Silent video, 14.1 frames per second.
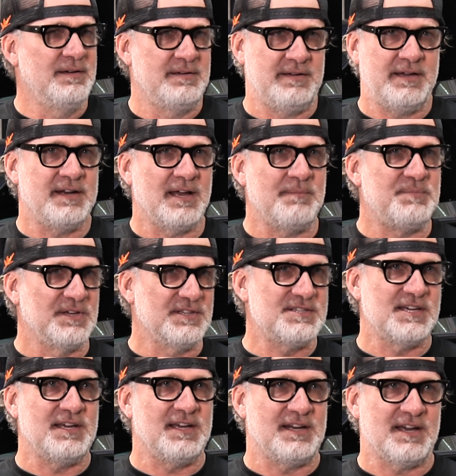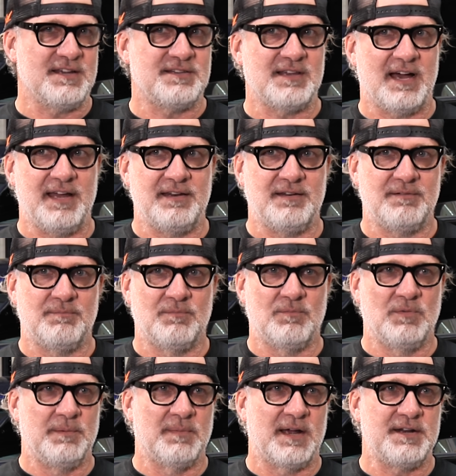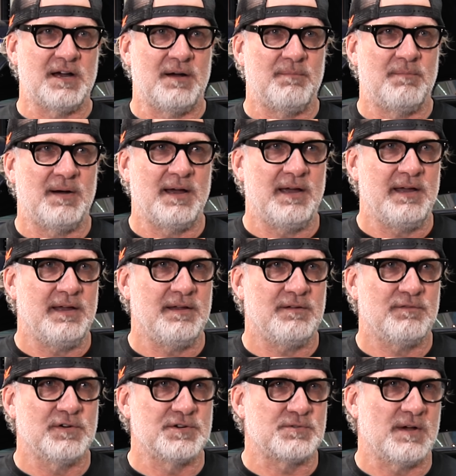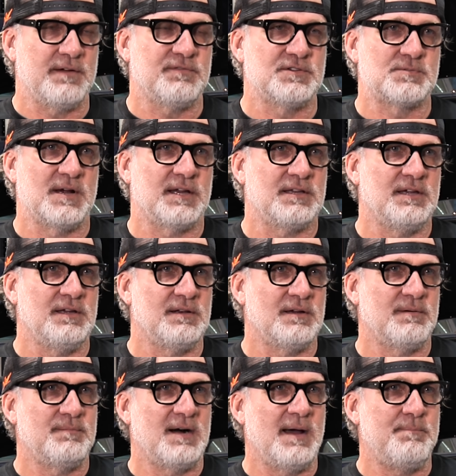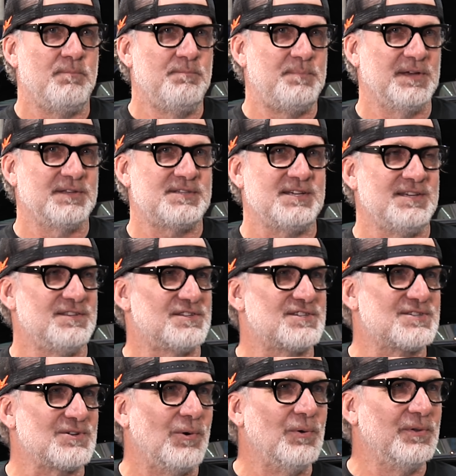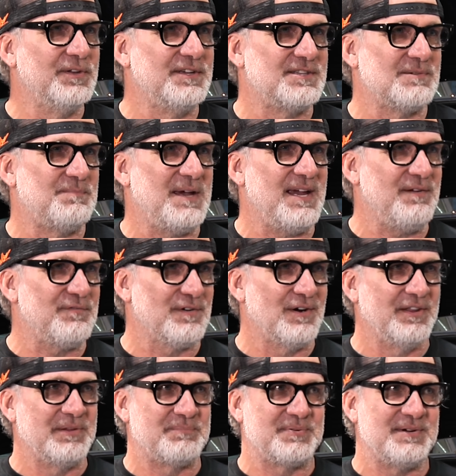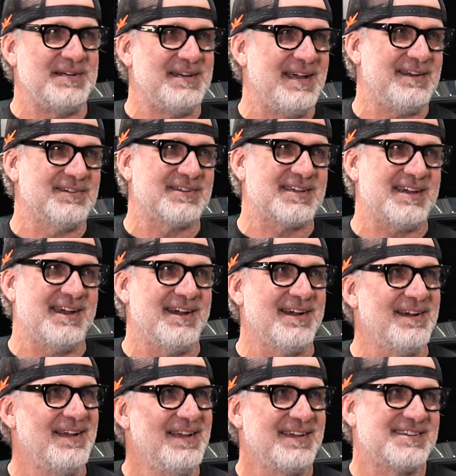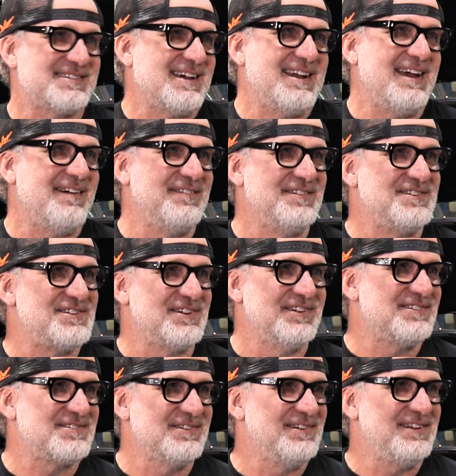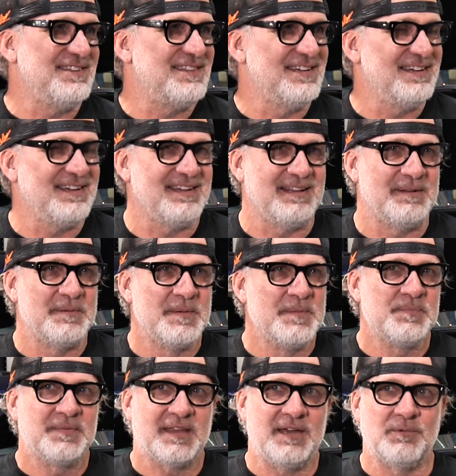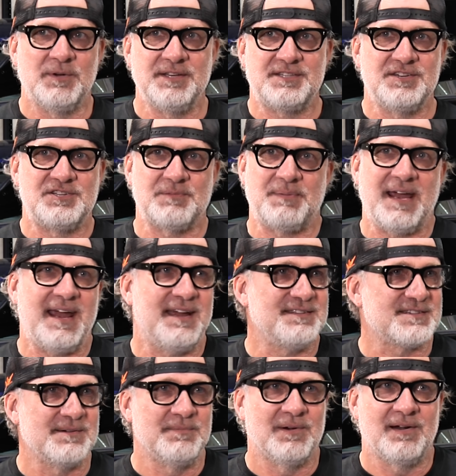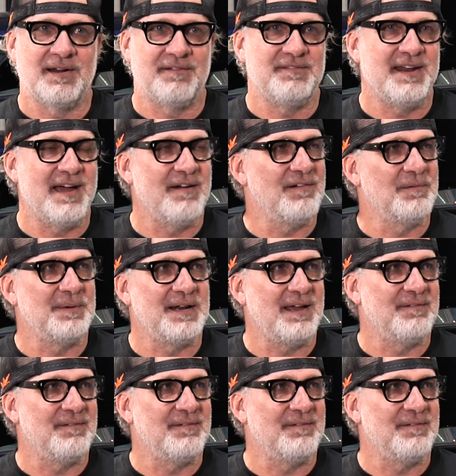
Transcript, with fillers: and I built it and I, I when my, my first wife was pregnant, I built it and sold it to pay for all the prenatal care because I didn't have insurance or anything. And yeah. it went to Japan somewhere and I've never been